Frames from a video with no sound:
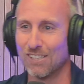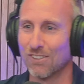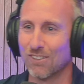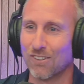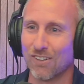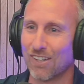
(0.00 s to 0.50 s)
or,
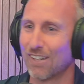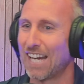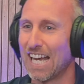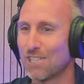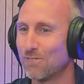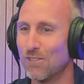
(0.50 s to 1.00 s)
or, or
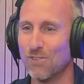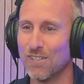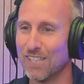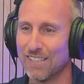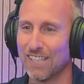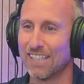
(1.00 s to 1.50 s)
cash flow or
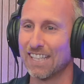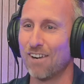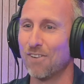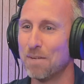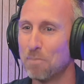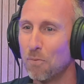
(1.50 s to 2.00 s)
anything like that,
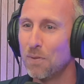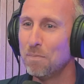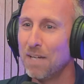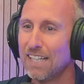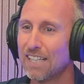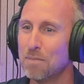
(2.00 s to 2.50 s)
right? But we
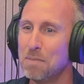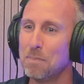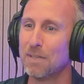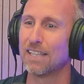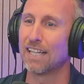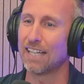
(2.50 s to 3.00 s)
made a
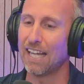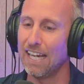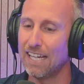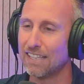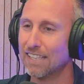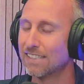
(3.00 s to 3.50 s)
commitment like,
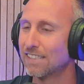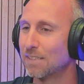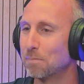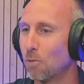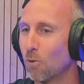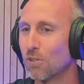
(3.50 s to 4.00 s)
hey, this is
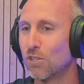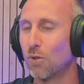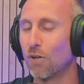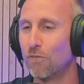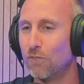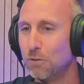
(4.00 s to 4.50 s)
important to
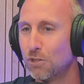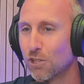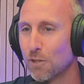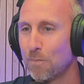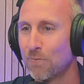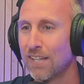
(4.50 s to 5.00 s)
our future.